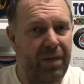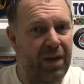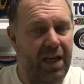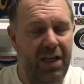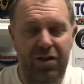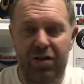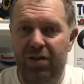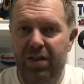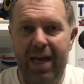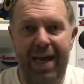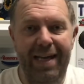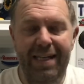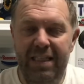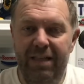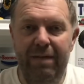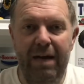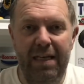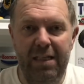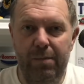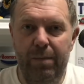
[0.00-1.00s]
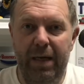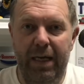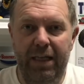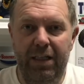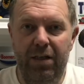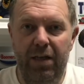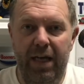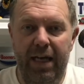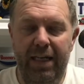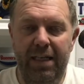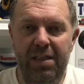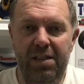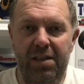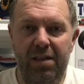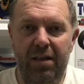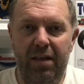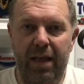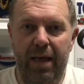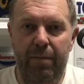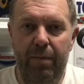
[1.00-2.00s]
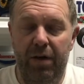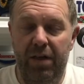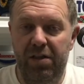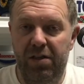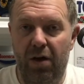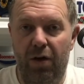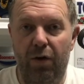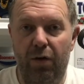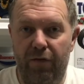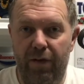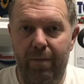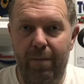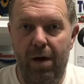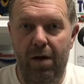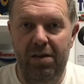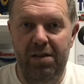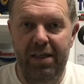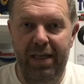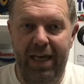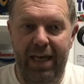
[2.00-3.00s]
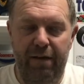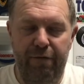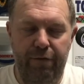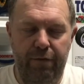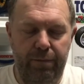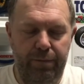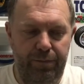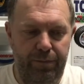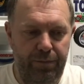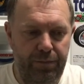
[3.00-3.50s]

is just getting to that speed instantly, but it's got nothing more to give.